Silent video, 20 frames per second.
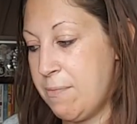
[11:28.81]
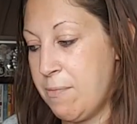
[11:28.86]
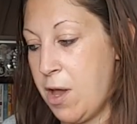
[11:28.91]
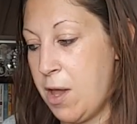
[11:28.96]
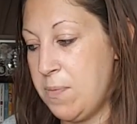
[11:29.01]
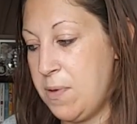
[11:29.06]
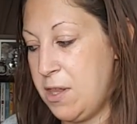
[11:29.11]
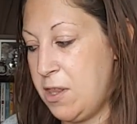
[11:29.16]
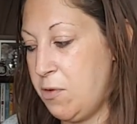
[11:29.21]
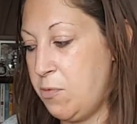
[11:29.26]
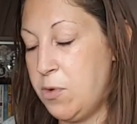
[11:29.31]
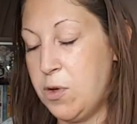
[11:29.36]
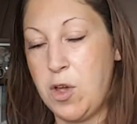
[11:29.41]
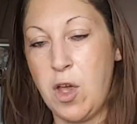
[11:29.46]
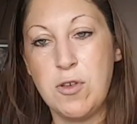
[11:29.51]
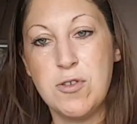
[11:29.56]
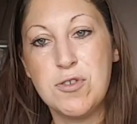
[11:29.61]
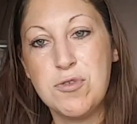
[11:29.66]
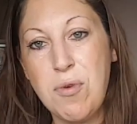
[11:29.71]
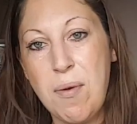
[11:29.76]
It might be that we'll
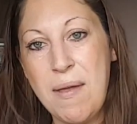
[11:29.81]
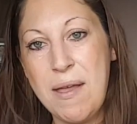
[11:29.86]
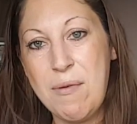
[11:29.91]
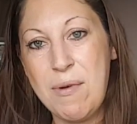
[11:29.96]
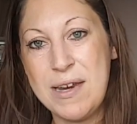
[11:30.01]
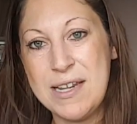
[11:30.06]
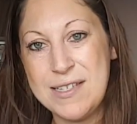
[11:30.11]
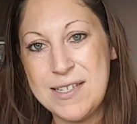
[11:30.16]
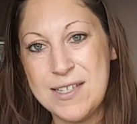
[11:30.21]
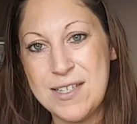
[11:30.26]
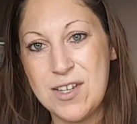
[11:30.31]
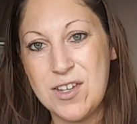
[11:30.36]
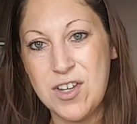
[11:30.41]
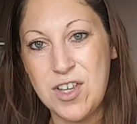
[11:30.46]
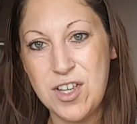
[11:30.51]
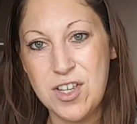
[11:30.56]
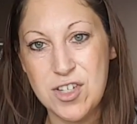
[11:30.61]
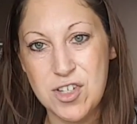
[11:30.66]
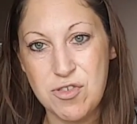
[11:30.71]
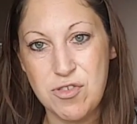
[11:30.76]
go swimming when Izzy's in
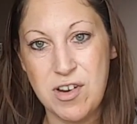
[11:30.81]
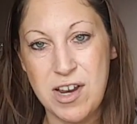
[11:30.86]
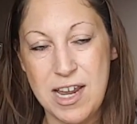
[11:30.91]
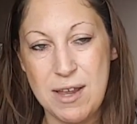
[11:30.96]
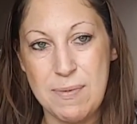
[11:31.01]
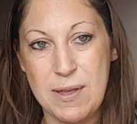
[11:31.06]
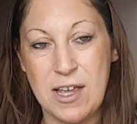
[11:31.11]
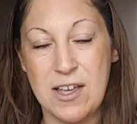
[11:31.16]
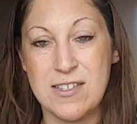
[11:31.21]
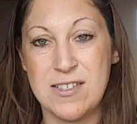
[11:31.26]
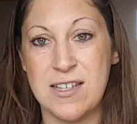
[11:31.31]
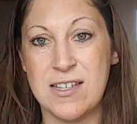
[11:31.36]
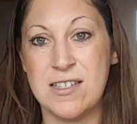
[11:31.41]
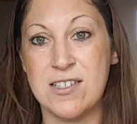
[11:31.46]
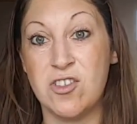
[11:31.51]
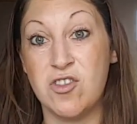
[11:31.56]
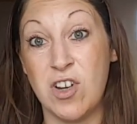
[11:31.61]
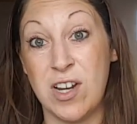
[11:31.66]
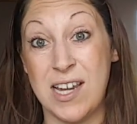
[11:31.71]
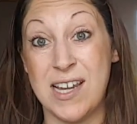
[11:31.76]
nursery, because
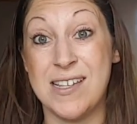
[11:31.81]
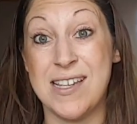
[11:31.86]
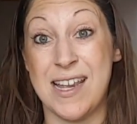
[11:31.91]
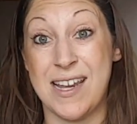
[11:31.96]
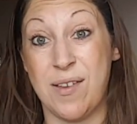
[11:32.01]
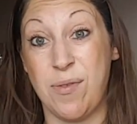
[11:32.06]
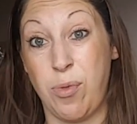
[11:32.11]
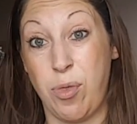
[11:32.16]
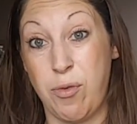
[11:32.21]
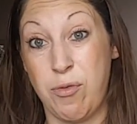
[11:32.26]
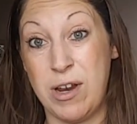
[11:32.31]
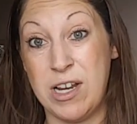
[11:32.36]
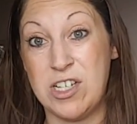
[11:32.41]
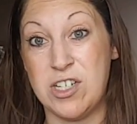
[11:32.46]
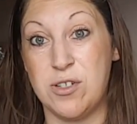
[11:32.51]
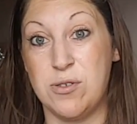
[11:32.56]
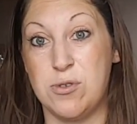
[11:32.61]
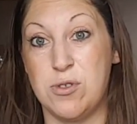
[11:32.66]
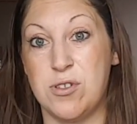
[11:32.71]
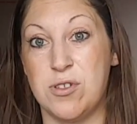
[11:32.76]
it's tricky taking 3
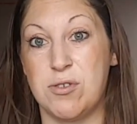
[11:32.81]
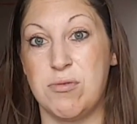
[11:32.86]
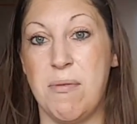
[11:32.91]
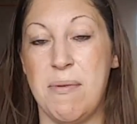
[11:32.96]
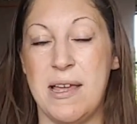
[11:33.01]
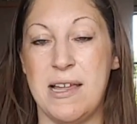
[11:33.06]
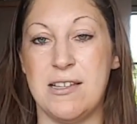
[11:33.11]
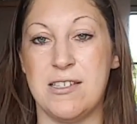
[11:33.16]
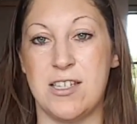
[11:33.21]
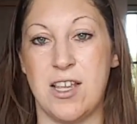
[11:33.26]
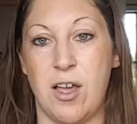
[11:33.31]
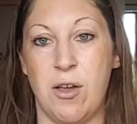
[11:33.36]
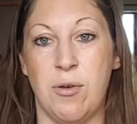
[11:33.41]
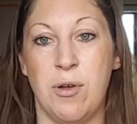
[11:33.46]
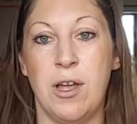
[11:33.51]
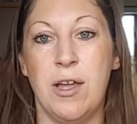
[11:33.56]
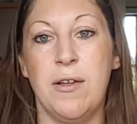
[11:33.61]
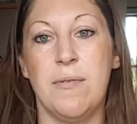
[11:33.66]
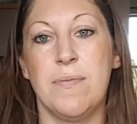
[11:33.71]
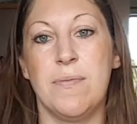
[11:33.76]
children swimming, so